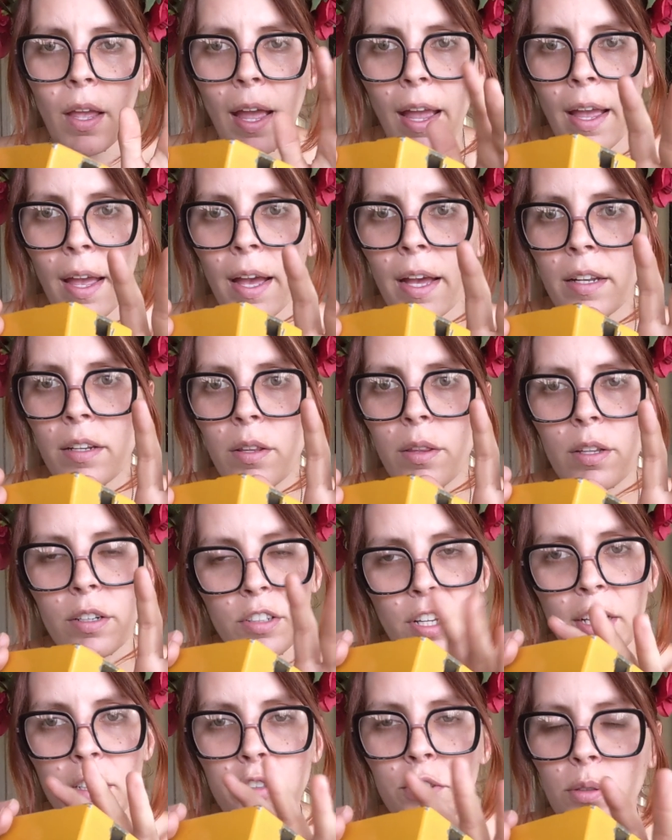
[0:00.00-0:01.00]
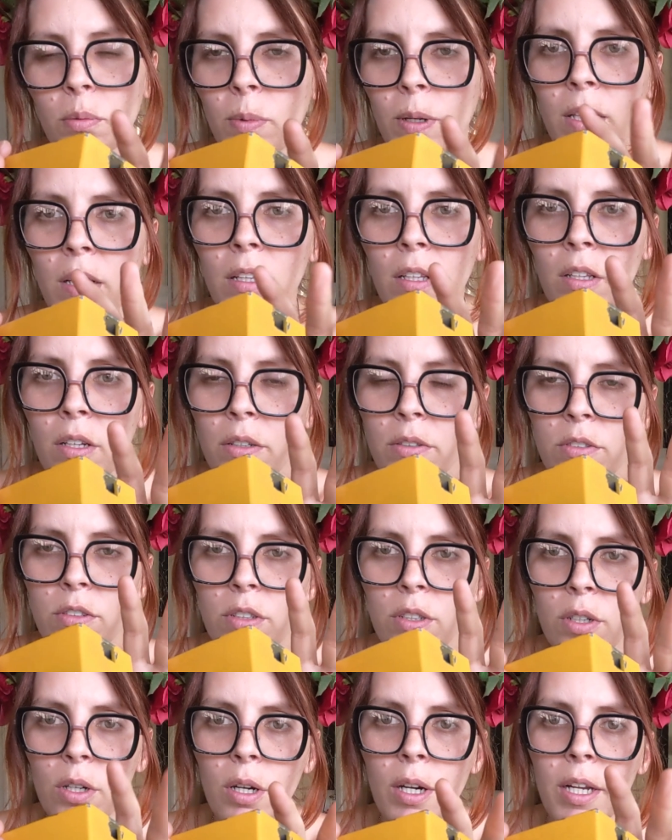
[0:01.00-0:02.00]
and the texture really looks
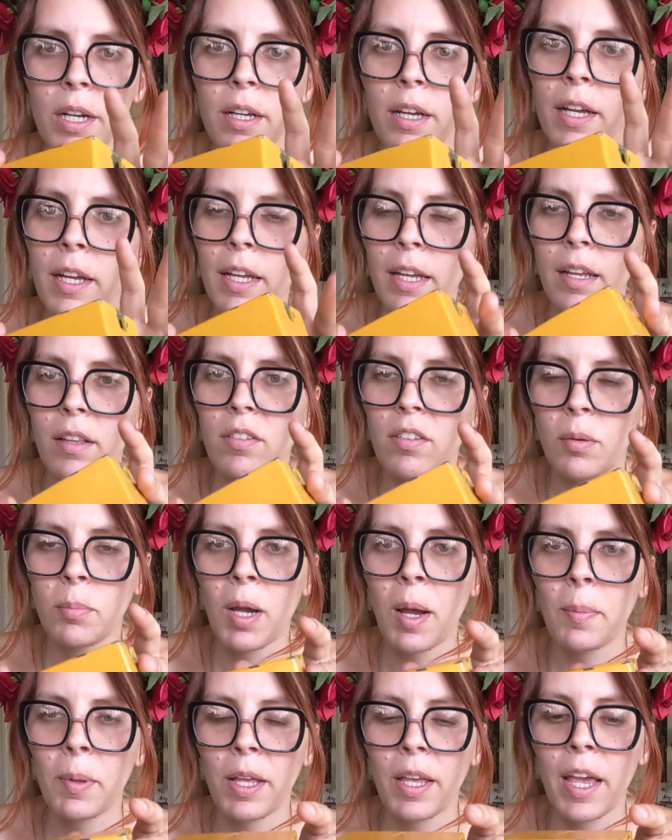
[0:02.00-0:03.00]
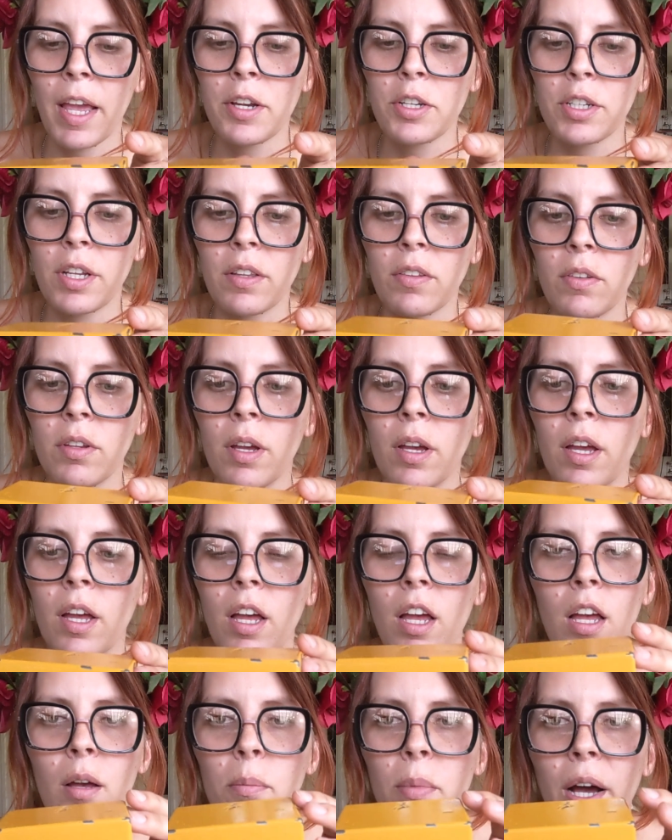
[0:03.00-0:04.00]
good in some applications.
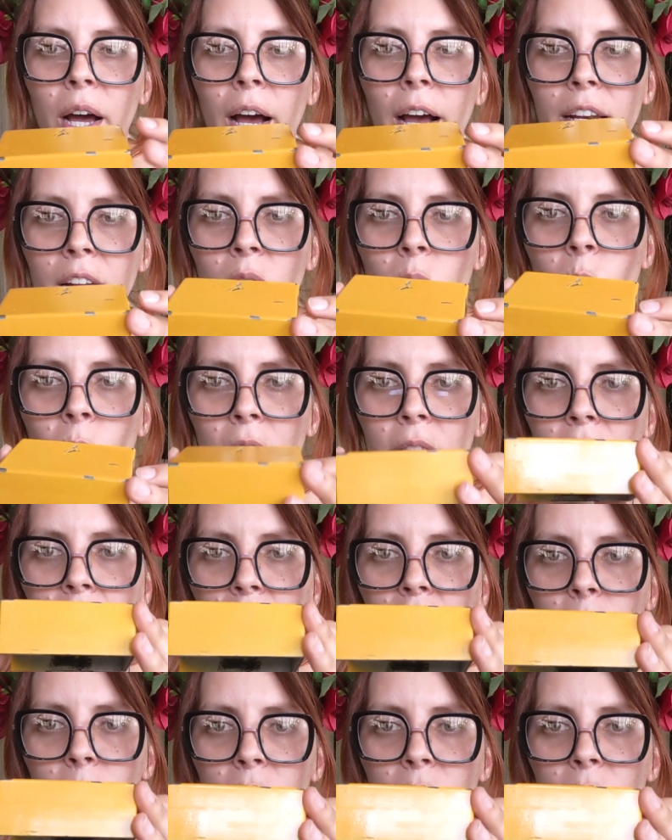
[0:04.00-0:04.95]
But I didn't want this to